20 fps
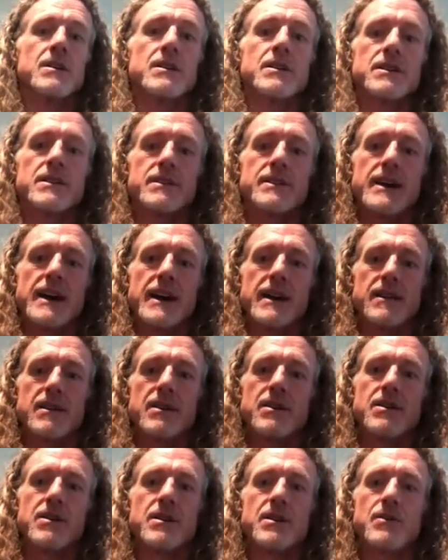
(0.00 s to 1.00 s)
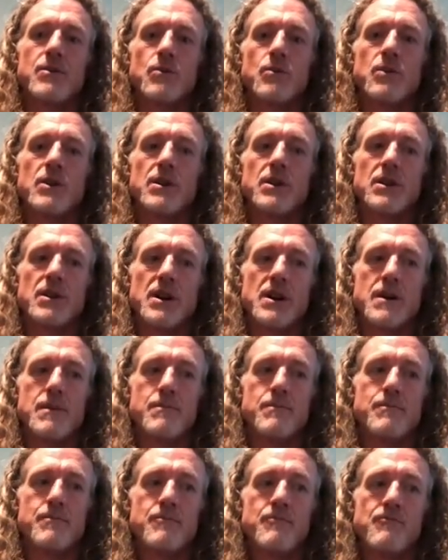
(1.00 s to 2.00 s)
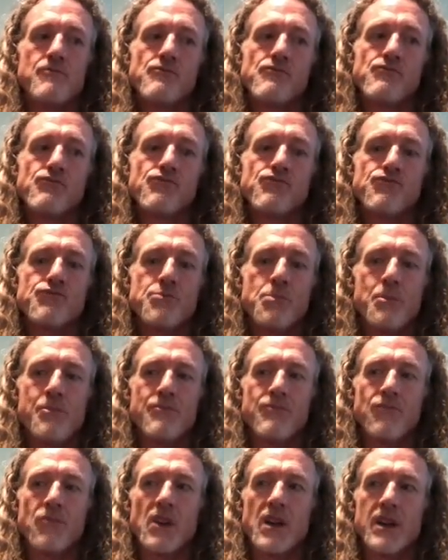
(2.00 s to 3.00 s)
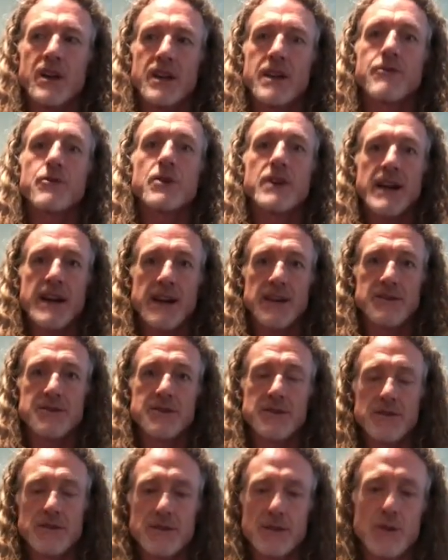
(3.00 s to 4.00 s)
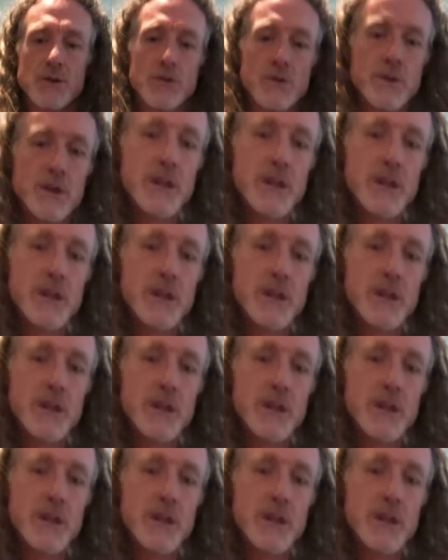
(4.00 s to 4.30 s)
that will give you an edge. So